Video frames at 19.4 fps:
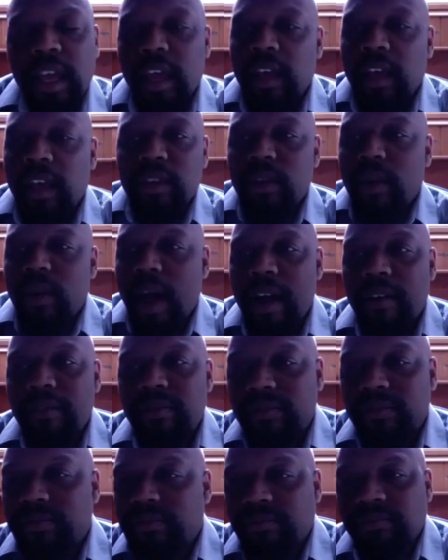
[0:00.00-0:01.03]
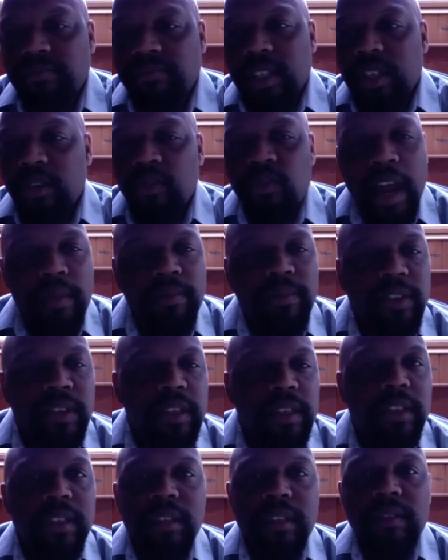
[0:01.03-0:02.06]
You have crime
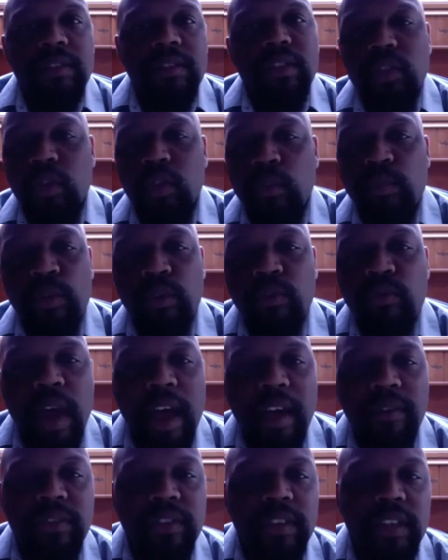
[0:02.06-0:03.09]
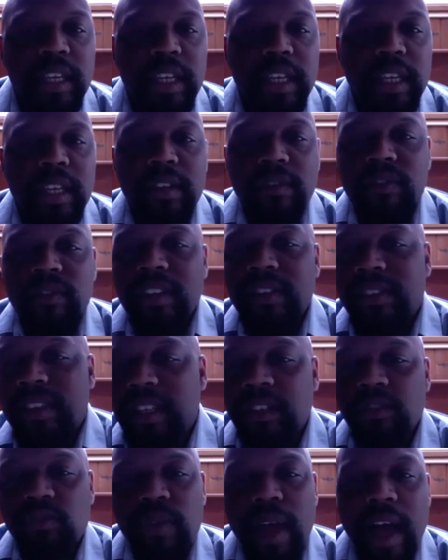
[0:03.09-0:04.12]
scene, topography,
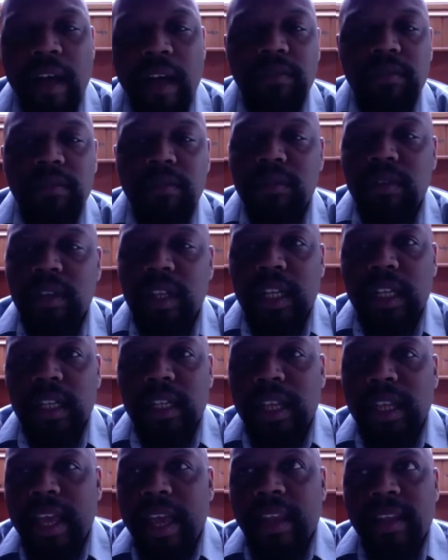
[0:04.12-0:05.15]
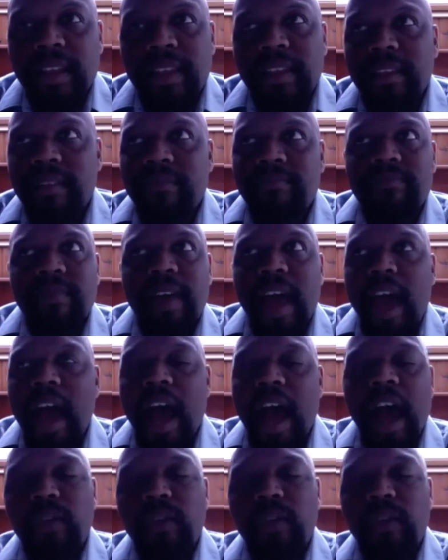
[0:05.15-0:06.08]
invested travel, and how